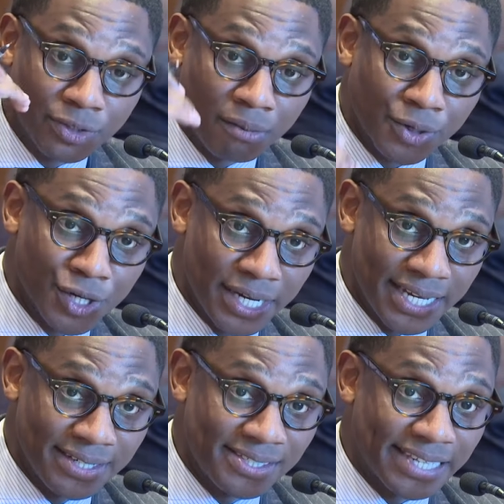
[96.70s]
in pay
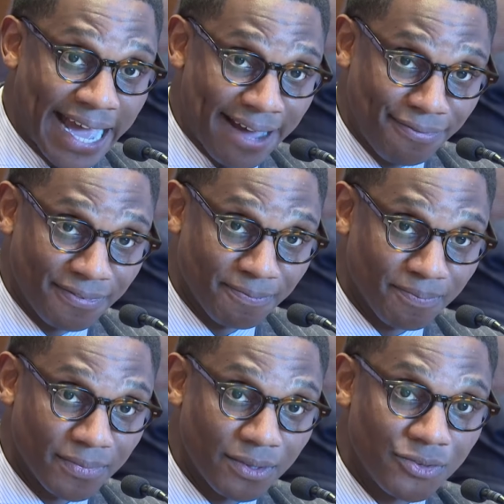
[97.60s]
increases,
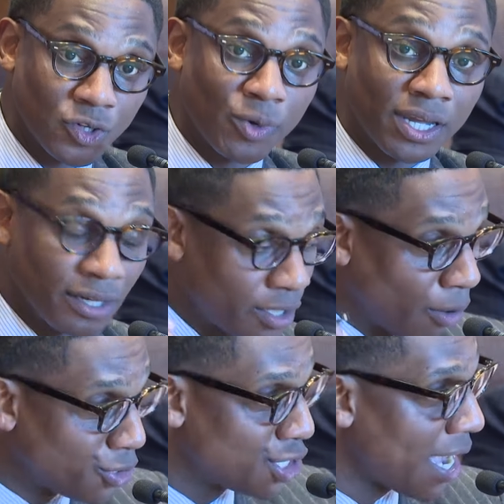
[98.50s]
bonuses, and a
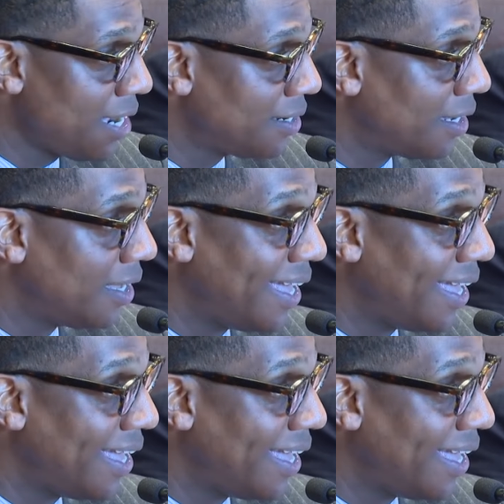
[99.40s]
marketing firm